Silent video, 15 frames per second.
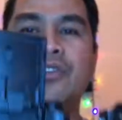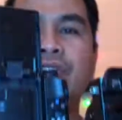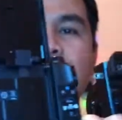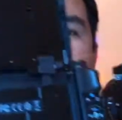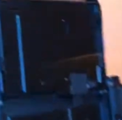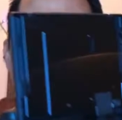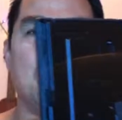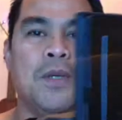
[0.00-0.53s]
can
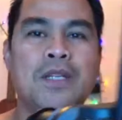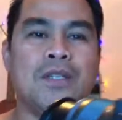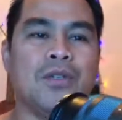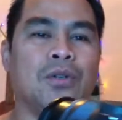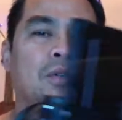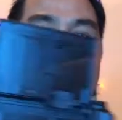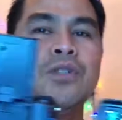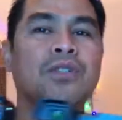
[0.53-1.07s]
do
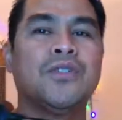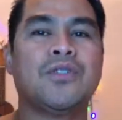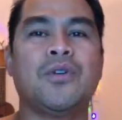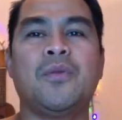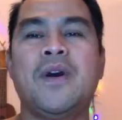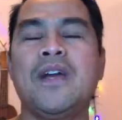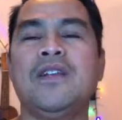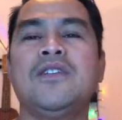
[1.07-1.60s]
video. So
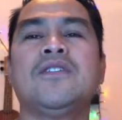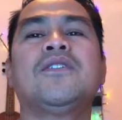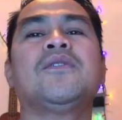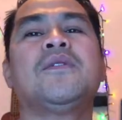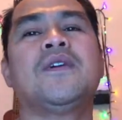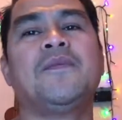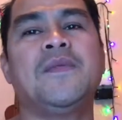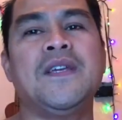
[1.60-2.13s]
while you're
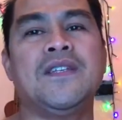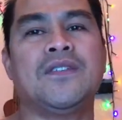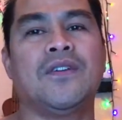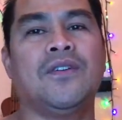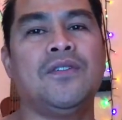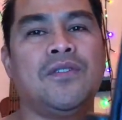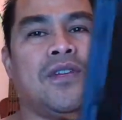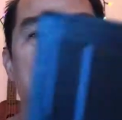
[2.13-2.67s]
doing a video,
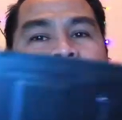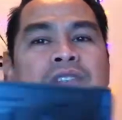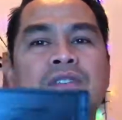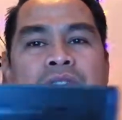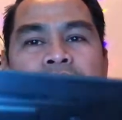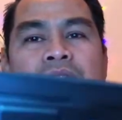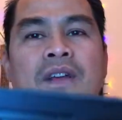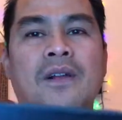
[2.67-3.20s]
you can see
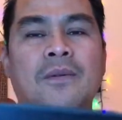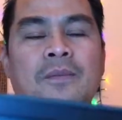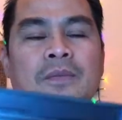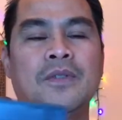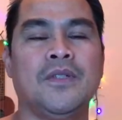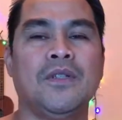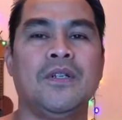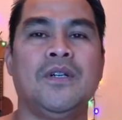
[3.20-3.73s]
yourself,
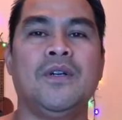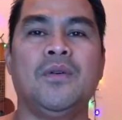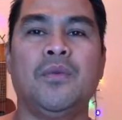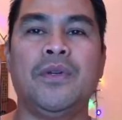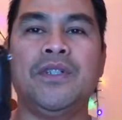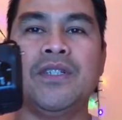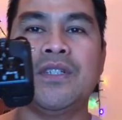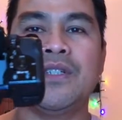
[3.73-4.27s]

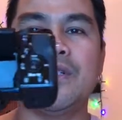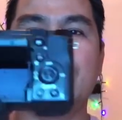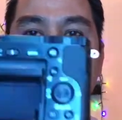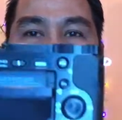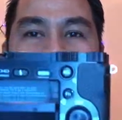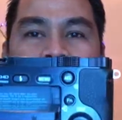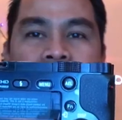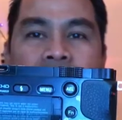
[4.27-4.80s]
which is the
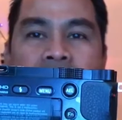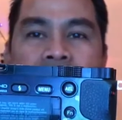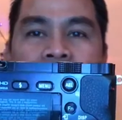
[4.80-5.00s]
Sony